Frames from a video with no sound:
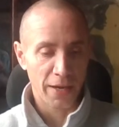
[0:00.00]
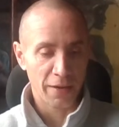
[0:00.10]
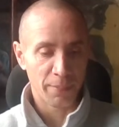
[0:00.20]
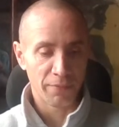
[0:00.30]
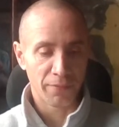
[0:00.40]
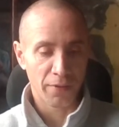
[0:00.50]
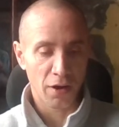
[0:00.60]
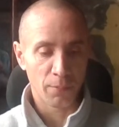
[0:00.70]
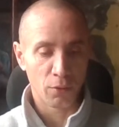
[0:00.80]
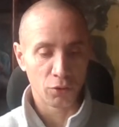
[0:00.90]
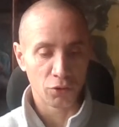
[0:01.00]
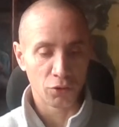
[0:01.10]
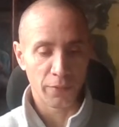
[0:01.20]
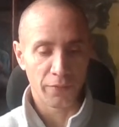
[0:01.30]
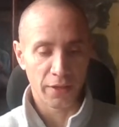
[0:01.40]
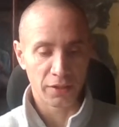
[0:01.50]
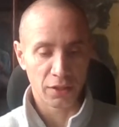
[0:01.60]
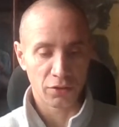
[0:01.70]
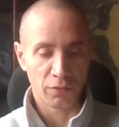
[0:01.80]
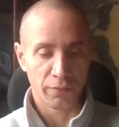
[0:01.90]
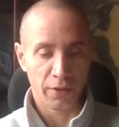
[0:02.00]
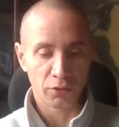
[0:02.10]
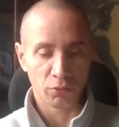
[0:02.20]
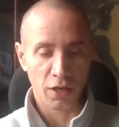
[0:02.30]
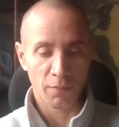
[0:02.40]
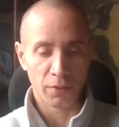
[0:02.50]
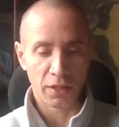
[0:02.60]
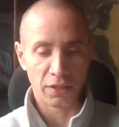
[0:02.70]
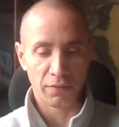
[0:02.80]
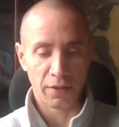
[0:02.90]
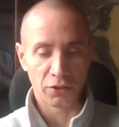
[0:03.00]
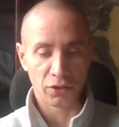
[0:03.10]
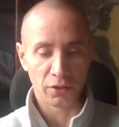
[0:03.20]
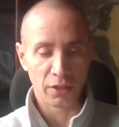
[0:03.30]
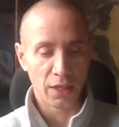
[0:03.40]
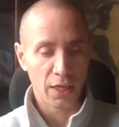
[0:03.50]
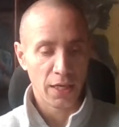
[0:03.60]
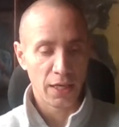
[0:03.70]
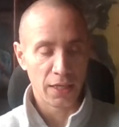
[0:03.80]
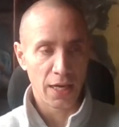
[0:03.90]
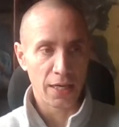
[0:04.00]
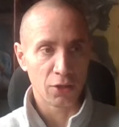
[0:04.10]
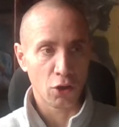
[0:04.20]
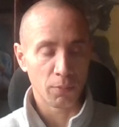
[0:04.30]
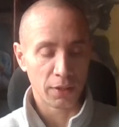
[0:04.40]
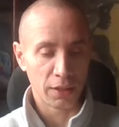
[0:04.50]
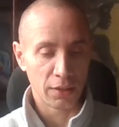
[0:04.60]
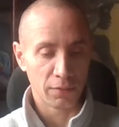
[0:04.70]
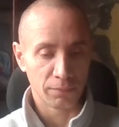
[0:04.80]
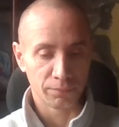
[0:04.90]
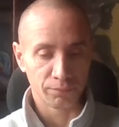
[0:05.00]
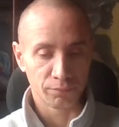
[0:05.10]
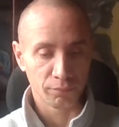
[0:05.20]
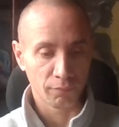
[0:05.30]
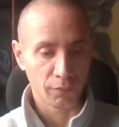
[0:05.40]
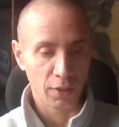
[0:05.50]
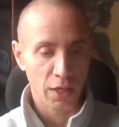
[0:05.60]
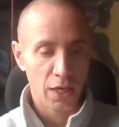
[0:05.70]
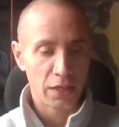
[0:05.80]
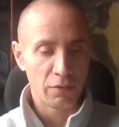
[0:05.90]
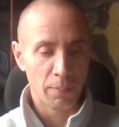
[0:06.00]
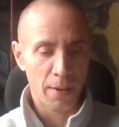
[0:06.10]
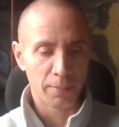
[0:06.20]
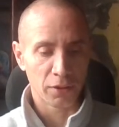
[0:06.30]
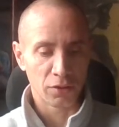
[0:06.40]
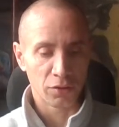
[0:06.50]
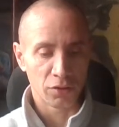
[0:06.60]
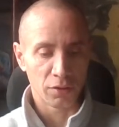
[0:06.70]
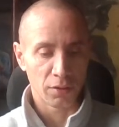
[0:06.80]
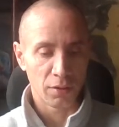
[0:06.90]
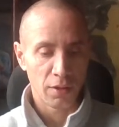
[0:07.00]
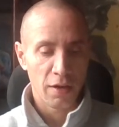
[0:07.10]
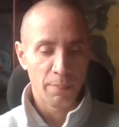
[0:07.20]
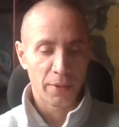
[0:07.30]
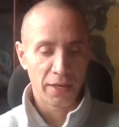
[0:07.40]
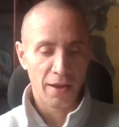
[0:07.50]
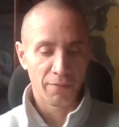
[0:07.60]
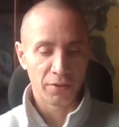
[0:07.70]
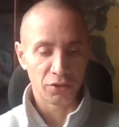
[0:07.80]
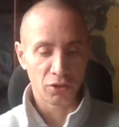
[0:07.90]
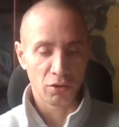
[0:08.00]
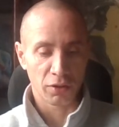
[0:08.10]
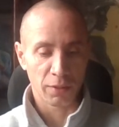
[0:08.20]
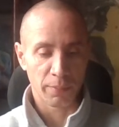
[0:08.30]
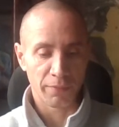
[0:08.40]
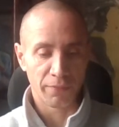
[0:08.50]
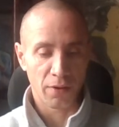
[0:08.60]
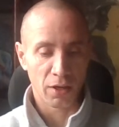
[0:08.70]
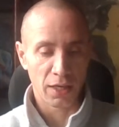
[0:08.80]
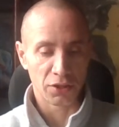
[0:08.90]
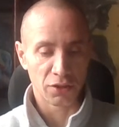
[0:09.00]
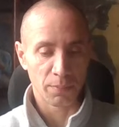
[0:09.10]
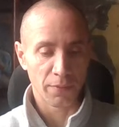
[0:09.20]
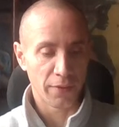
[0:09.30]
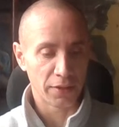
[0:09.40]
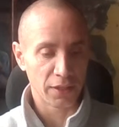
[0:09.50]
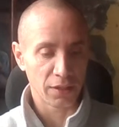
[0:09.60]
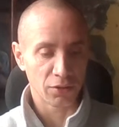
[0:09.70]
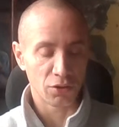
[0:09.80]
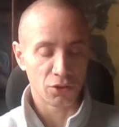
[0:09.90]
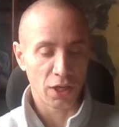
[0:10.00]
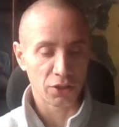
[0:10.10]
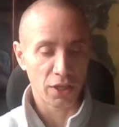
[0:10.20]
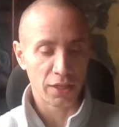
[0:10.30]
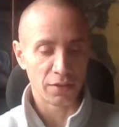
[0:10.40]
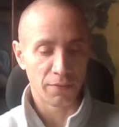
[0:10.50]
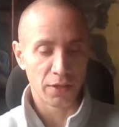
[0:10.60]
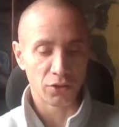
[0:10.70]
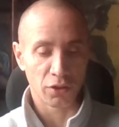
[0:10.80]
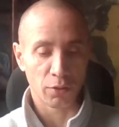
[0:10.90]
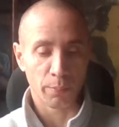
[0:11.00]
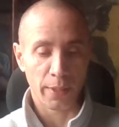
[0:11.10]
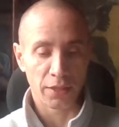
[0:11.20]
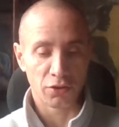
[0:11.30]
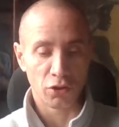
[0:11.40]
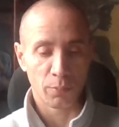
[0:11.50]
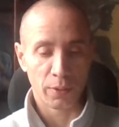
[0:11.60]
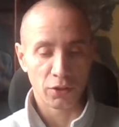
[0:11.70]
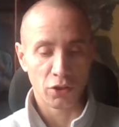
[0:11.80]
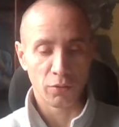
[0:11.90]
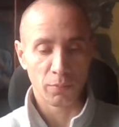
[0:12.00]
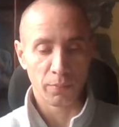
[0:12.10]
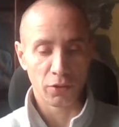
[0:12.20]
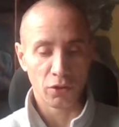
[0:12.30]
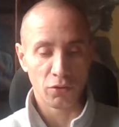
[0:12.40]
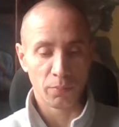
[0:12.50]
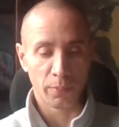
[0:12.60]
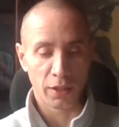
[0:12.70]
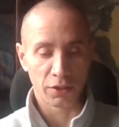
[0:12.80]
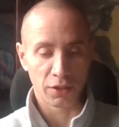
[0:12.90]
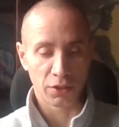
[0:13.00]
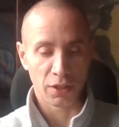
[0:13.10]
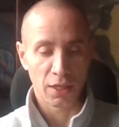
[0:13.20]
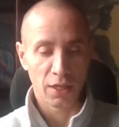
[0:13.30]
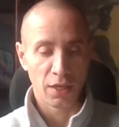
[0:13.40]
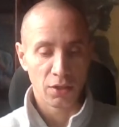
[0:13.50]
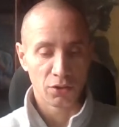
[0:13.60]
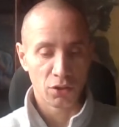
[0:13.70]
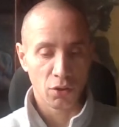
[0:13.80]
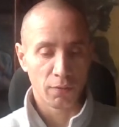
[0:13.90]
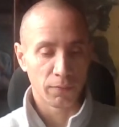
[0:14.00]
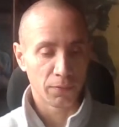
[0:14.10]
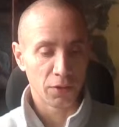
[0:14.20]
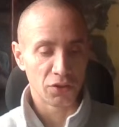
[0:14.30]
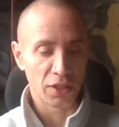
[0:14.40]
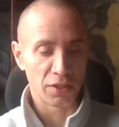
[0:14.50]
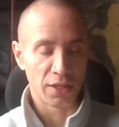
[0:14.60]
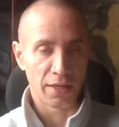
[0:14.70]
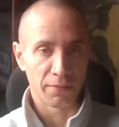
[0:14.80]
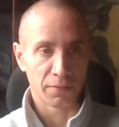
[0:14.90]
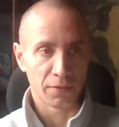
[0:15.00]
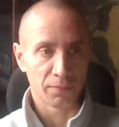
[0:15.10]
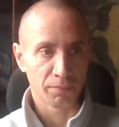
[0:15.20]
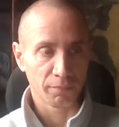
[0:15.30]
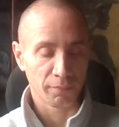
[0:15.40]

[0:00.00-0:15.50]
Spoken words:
may have been far more sympathetic to federal government intervention in their economy. The Republicans, but have historically been far less sympathetic to such intervention compared to European Union parties of the centre-left,